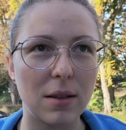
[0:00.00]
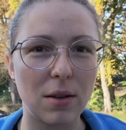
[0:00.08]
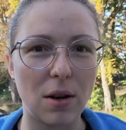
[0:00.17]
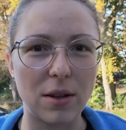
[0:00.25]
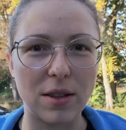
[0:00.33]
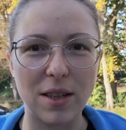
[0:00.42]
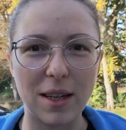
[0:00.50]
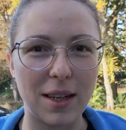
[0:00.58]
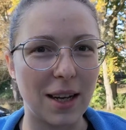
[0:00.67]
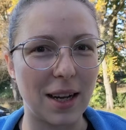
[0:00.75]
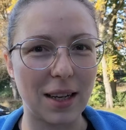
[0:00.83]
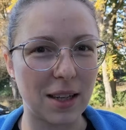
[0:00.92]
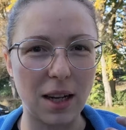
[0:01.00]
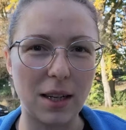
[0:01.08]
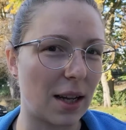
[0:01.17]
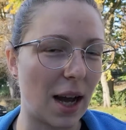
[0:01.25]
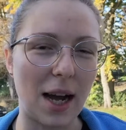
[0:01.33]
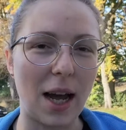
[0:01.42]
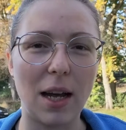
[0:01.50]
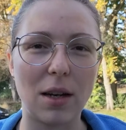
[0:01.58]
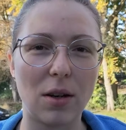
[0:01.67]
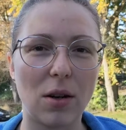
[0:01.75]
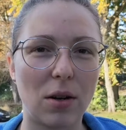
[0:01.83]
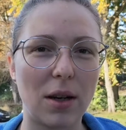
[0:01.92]
not like I had
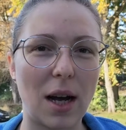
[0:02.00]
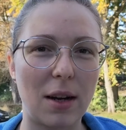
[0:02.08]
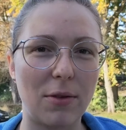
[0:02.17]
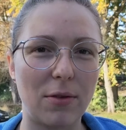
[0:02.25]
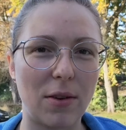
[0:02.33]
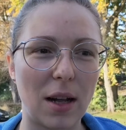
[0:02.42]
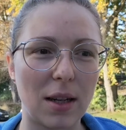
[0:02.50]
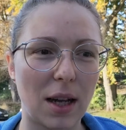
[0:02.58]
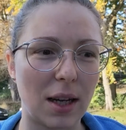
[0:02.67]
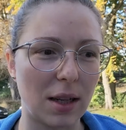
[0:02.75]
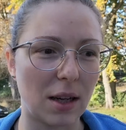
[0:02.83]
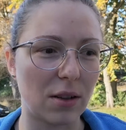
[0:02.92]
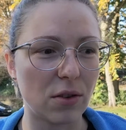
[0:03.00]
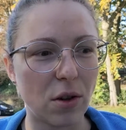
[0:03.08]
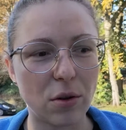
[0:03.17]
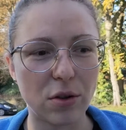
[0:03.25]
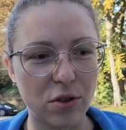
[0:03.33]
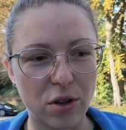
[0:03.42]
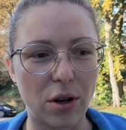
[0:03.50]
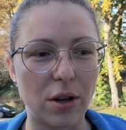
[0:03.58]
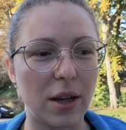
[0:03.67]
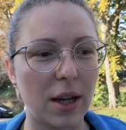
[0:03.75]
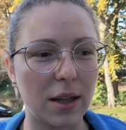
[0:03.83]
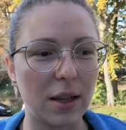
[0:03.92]
no, I felt like there's no
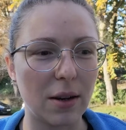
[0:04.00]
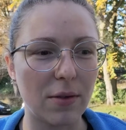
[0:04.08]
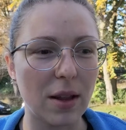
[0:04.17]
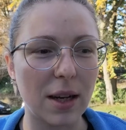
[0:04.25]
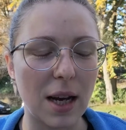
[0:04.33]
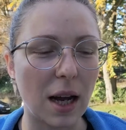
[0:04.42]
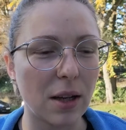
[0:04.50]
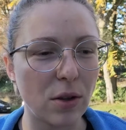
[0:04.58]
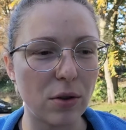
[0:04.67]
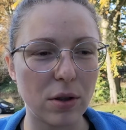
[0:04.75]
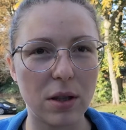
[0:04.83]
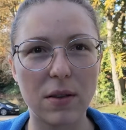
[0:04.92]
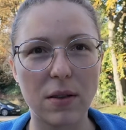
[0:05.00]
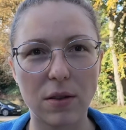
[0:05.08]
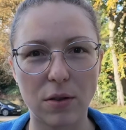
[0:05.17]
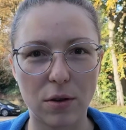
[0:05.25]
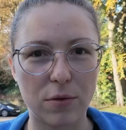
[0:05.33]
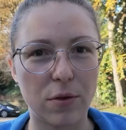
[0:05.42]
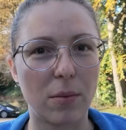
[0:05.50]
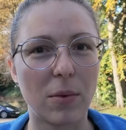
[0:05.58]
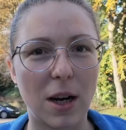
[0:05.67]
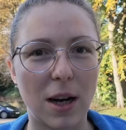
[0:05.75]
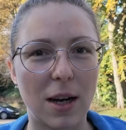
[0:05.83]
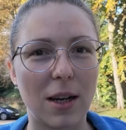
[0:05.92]
joy, and I knew this is not from
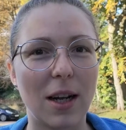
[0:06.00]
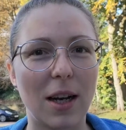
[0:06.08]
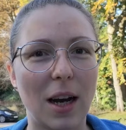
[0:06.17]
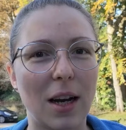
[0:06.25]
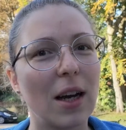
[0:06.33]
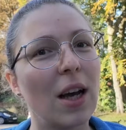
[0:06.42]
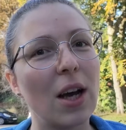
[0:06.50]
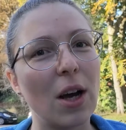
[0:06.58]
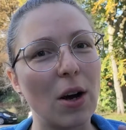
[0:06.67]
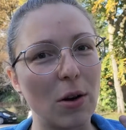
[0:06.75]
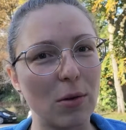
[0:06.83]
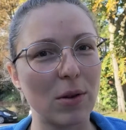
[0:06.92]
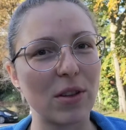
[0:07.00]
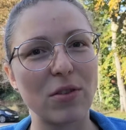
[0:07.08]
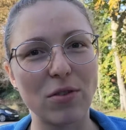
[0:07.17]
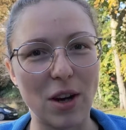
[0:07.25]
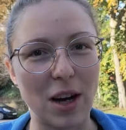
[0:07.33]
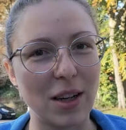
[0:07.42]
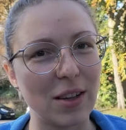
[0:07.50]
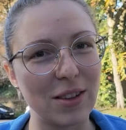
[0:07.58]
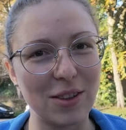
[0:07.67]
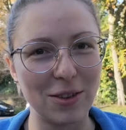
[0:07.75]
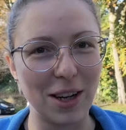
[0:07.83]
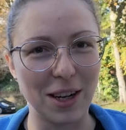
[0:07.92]
God, and I always tried
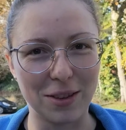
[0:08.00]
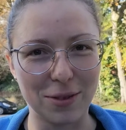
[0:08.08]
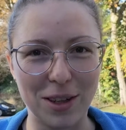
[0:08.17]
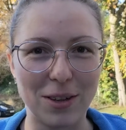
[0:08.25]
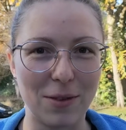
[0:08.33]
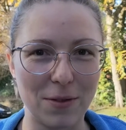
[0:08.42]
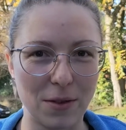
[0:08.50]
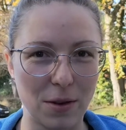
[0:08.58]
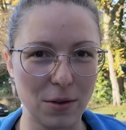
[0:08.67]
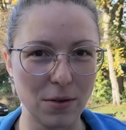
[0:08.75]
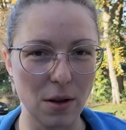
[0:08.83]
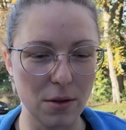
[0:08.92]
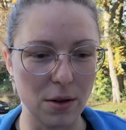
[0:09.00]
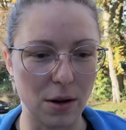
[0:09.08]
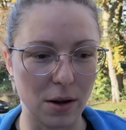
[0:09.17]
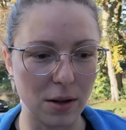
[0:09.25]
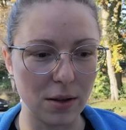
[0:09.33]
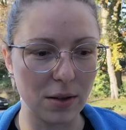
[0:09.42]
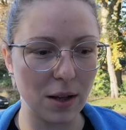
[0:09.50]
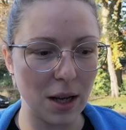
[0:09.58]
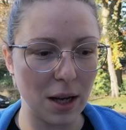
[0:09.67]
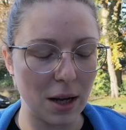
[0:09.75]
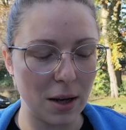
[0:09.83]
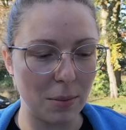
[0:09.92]
to get rid of those thoughts.
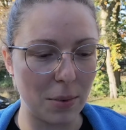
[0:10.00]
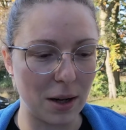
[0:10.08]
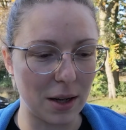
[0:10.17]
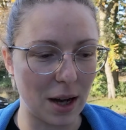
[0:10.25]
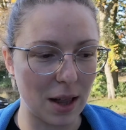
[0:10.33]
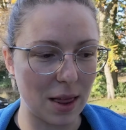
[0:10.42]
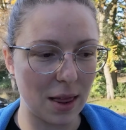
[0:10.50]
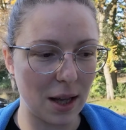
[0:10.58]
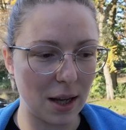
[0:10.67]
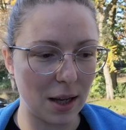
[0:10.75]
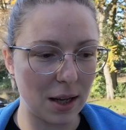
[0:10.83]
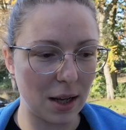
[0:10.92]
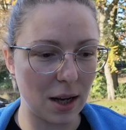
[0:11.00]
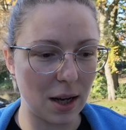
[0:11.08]
But I think